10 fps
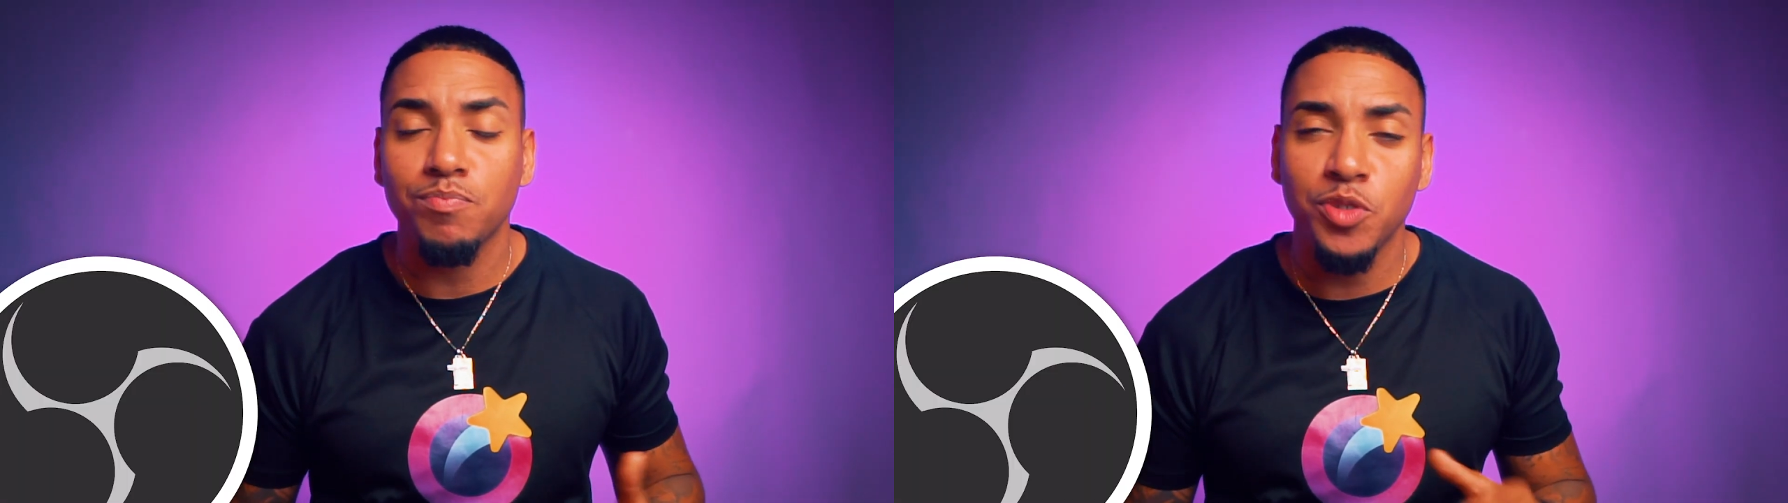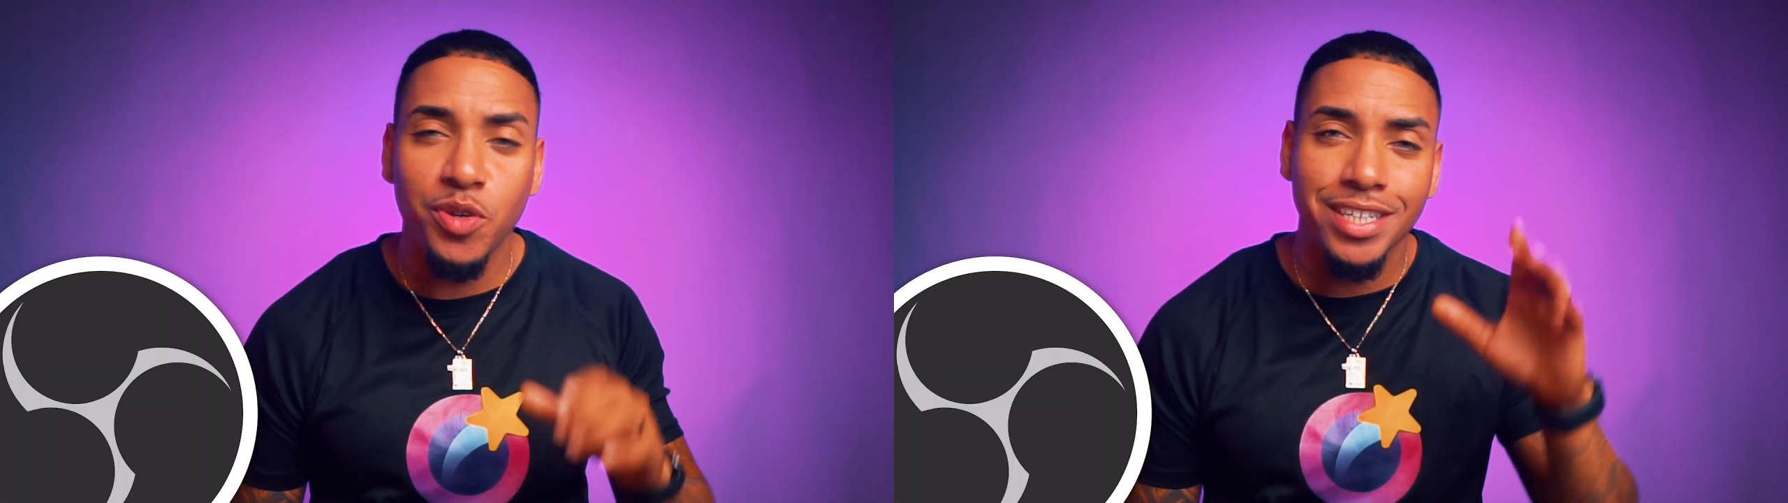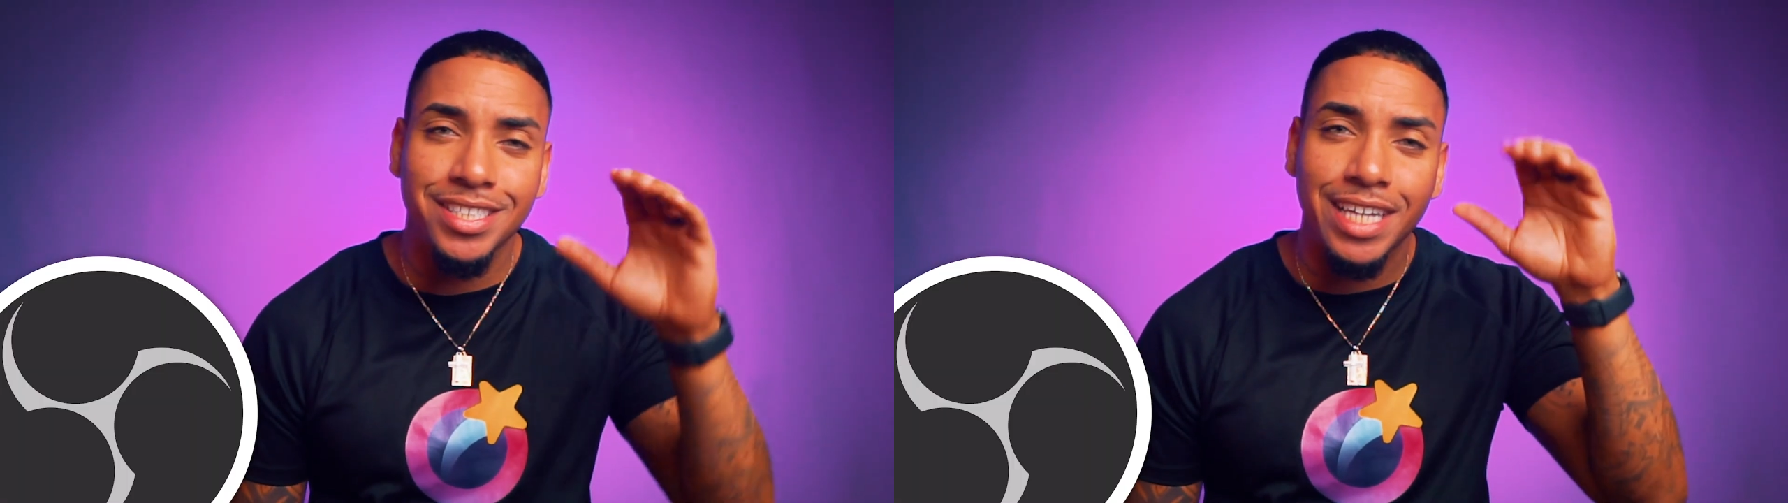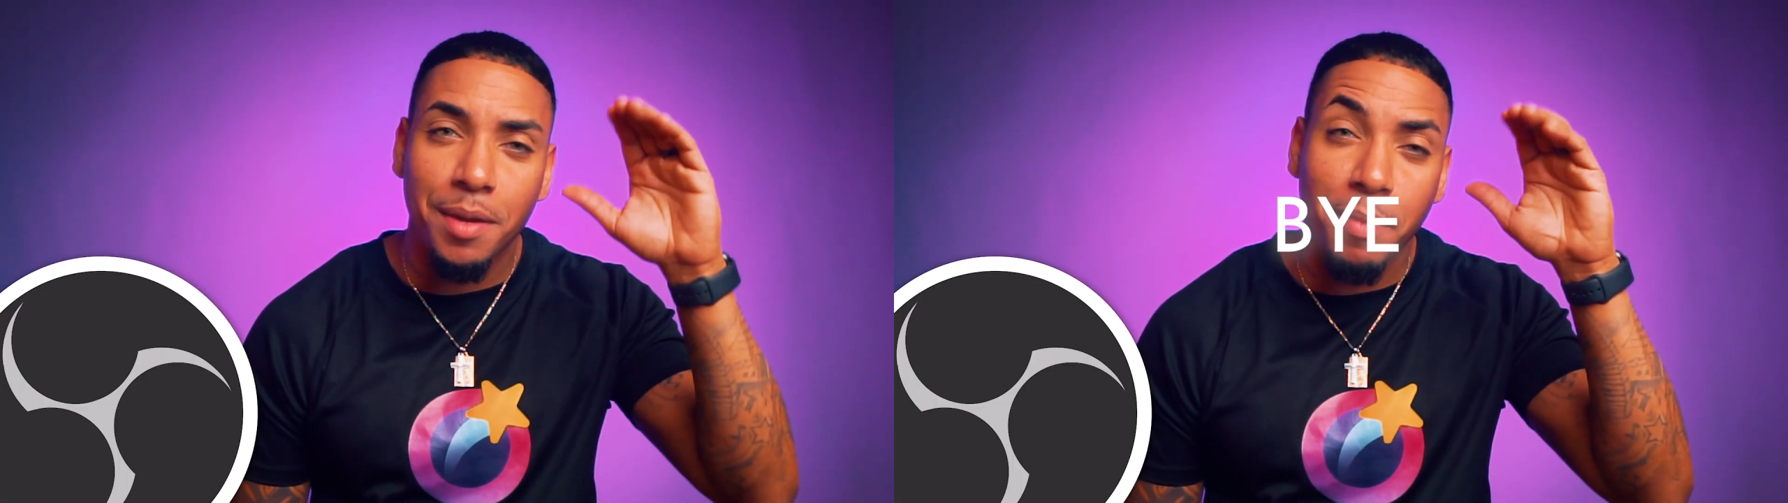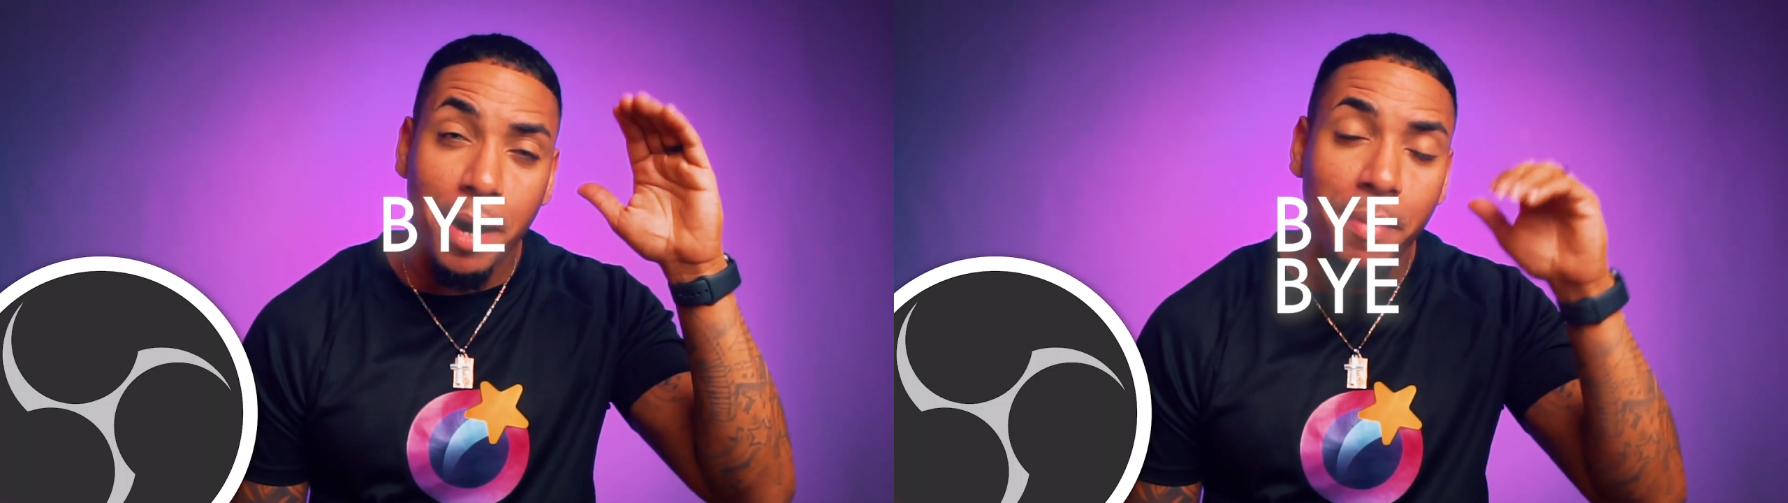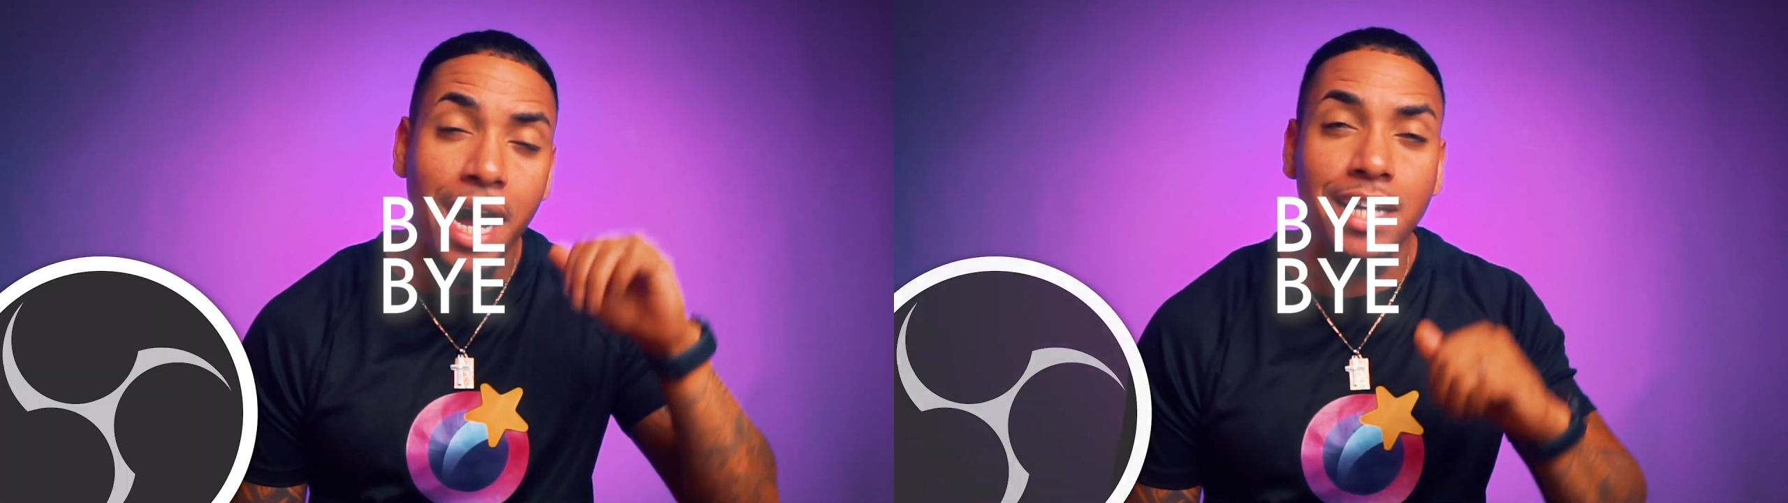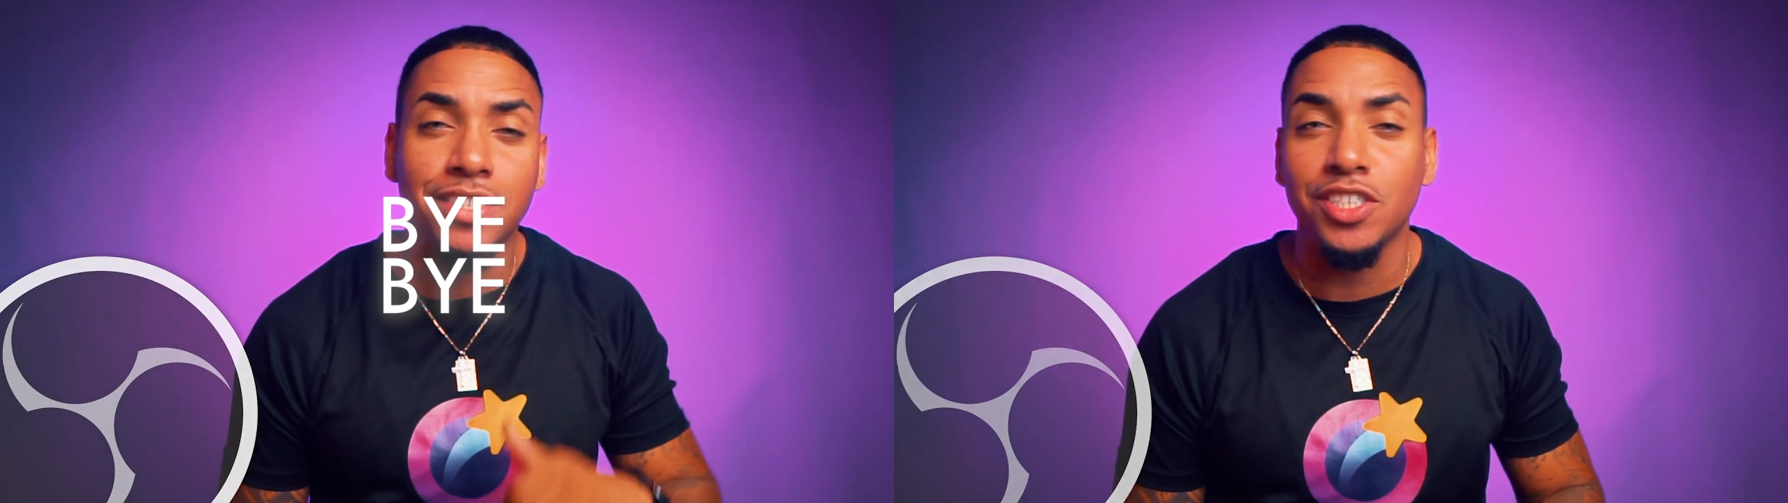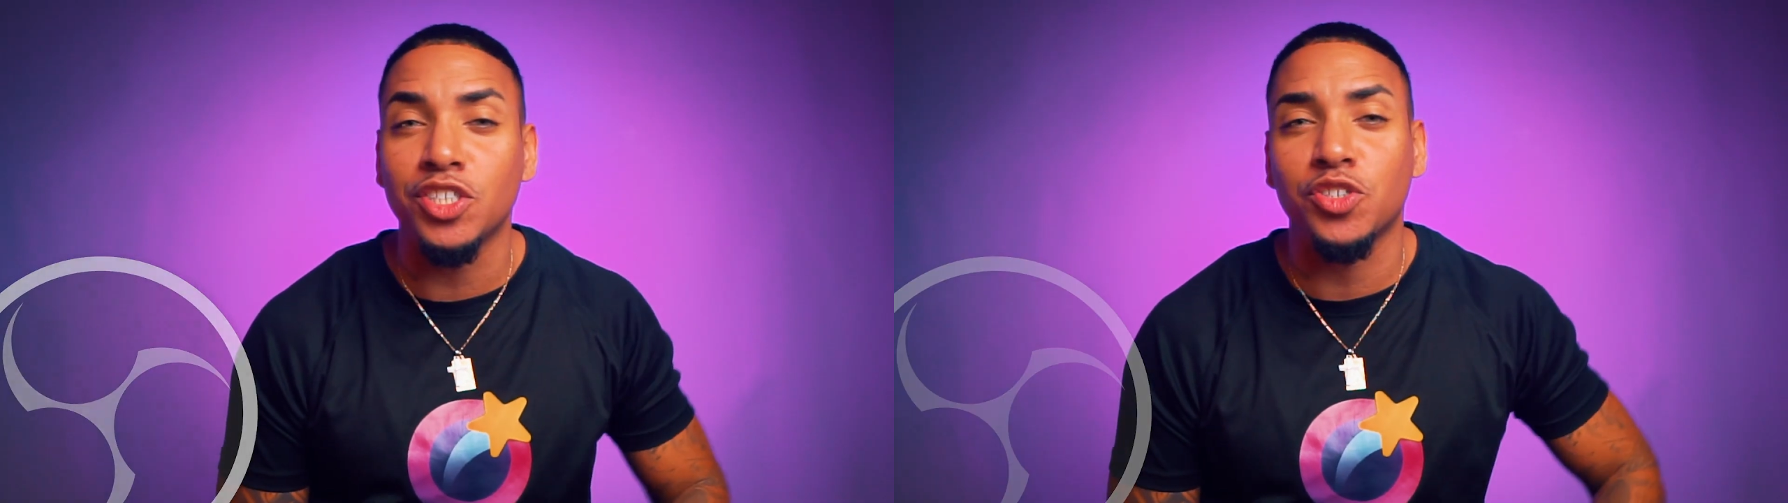you can say bye-bye
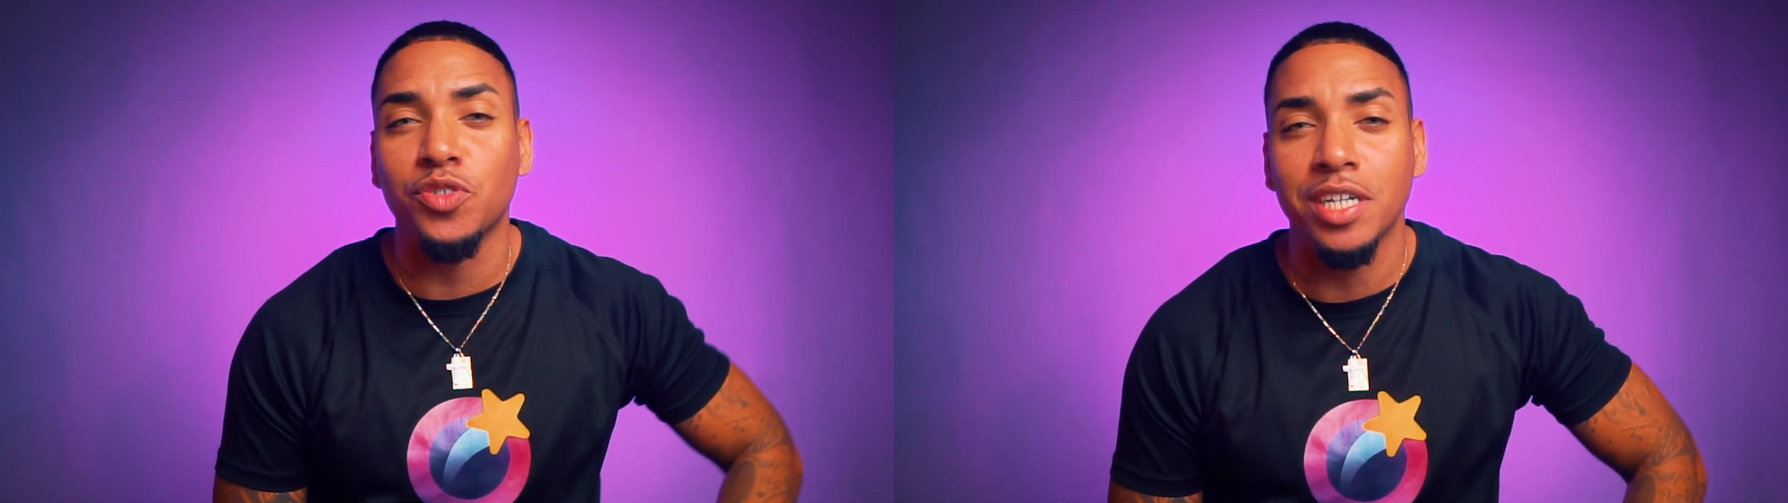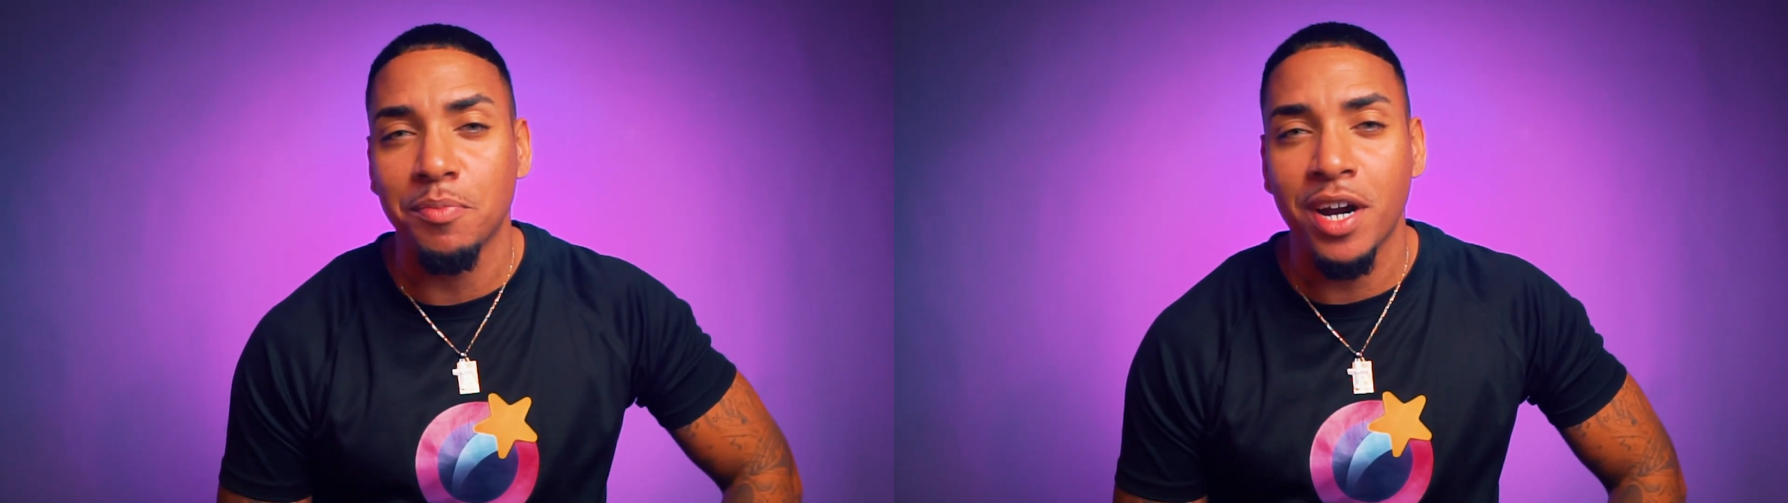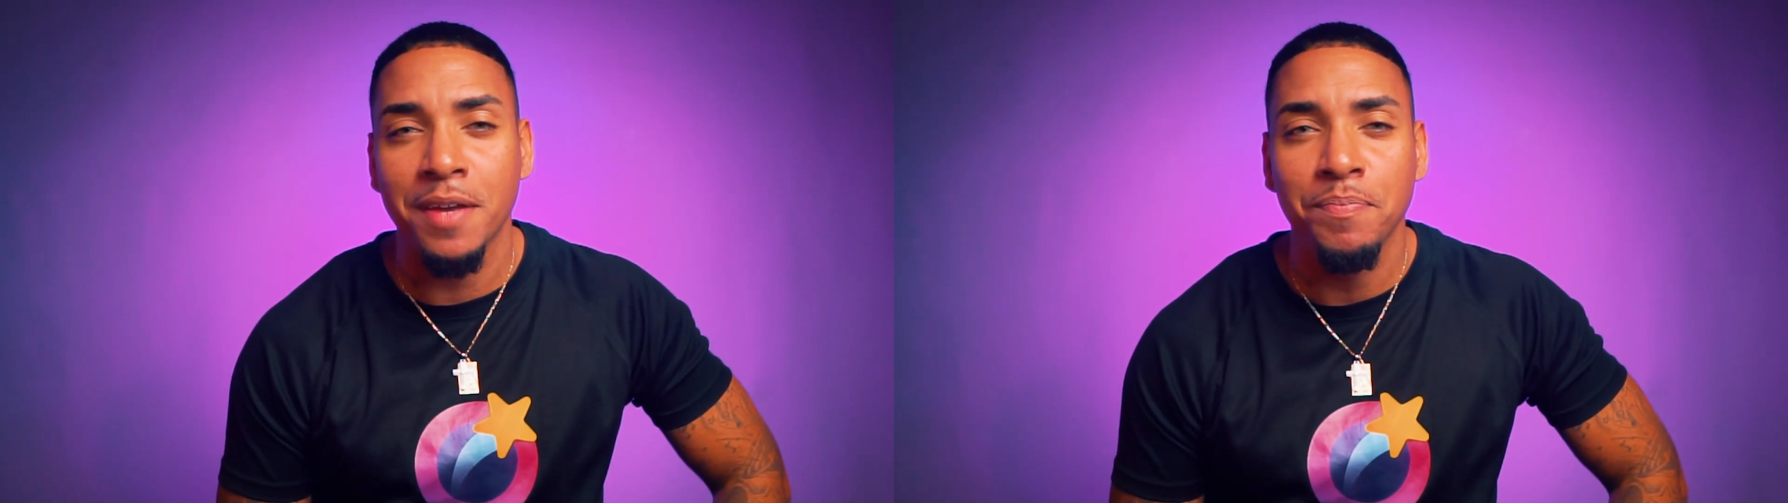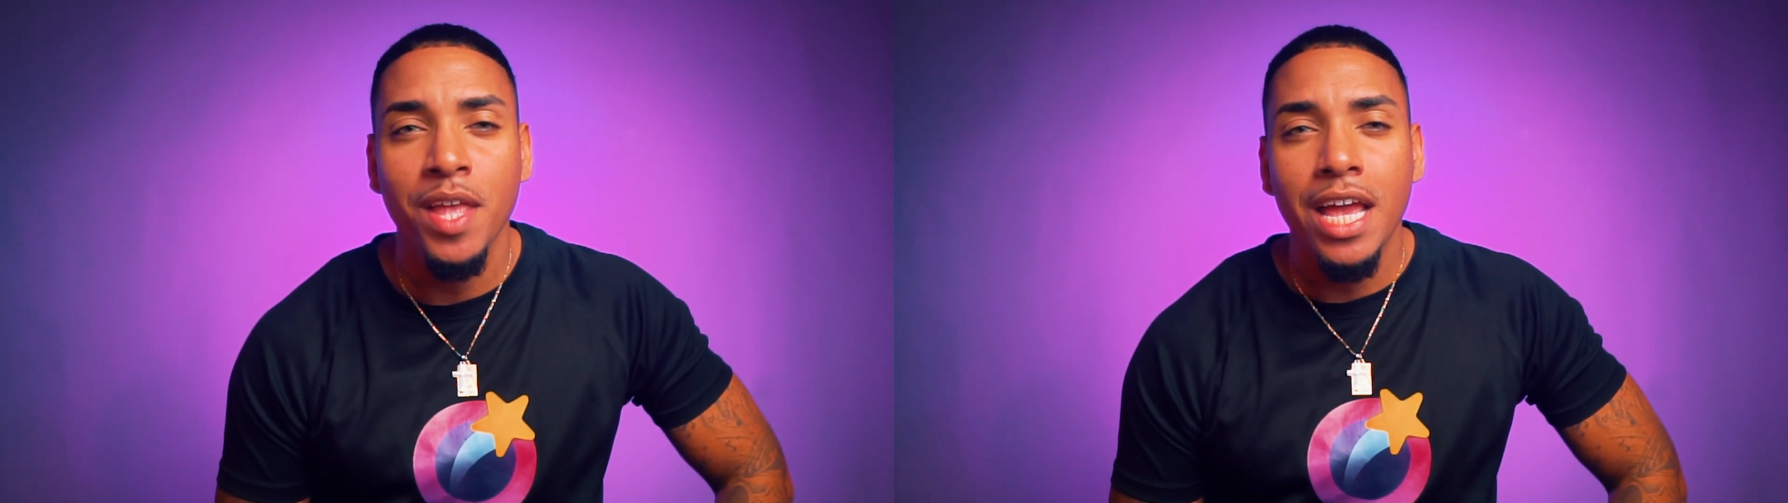to your stream, right?